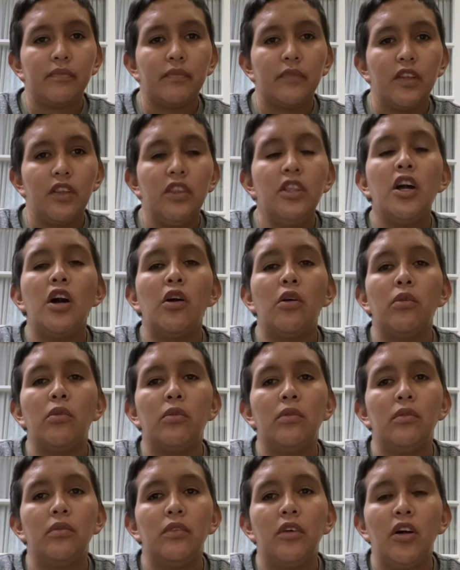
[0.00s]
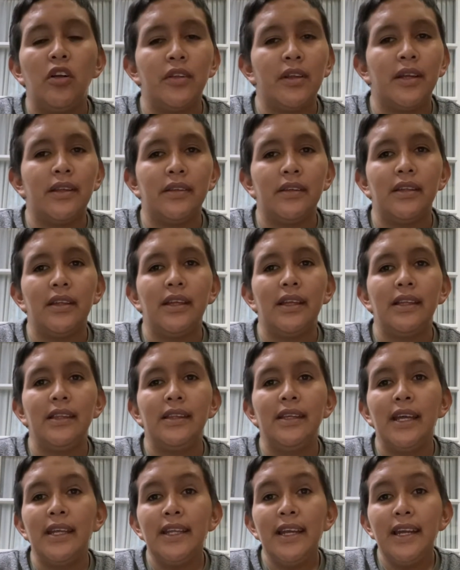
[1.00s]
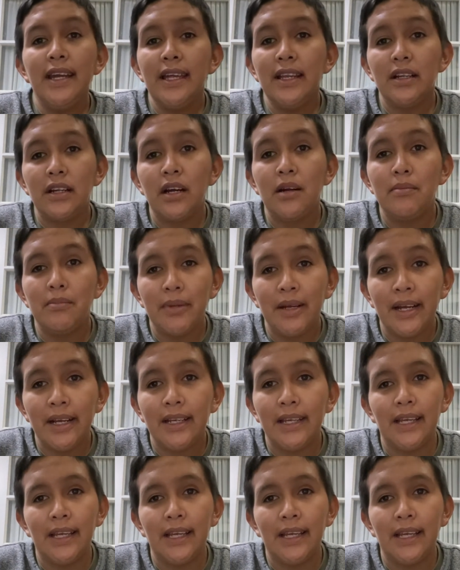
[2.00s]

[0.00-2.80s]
No, hold on. Then I had to come back,